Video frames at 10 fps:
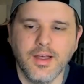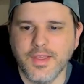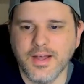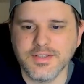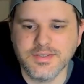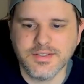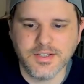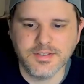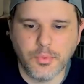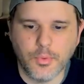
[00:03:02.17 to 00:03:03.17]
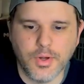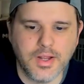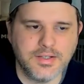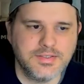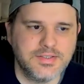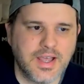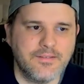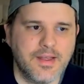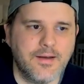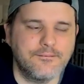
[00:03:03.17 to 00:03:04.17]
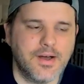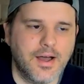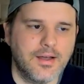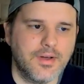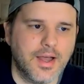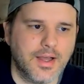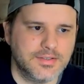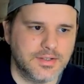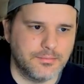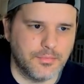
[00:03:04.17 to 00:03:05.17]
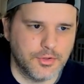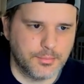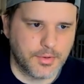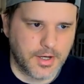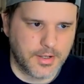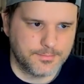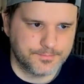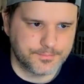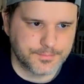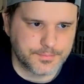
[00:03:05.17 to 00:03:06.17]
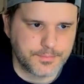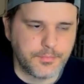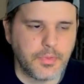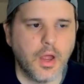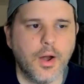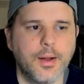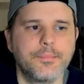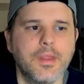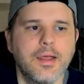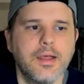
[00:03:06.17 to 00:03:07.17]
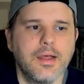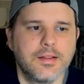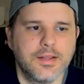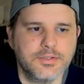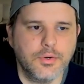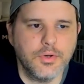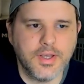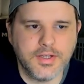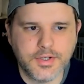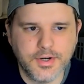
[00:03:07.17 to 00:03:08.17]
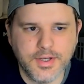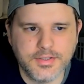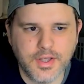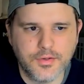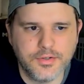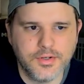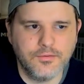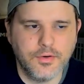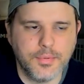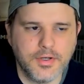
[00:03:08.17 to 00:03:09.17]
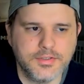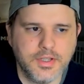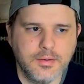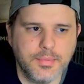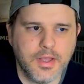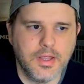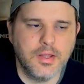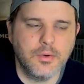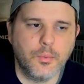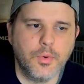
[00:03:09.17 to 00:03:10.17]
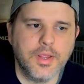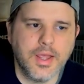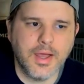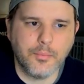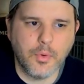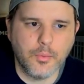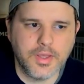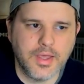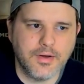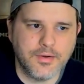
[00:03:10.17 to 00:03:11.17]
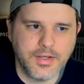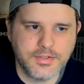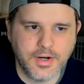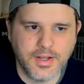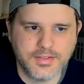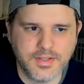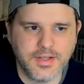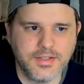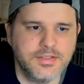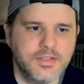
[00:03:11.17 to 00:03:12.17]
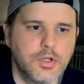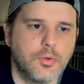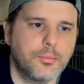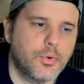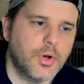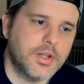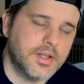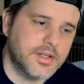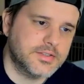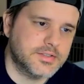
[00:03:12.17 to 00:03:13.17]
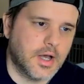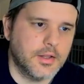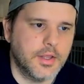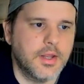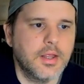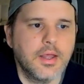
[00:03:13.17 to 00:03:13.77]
That's a 6.75x multiplier. All right, let's go to yesterday's Thursday Night Football slip and recap what we gave out yesterday, because I think it's still pretty solid.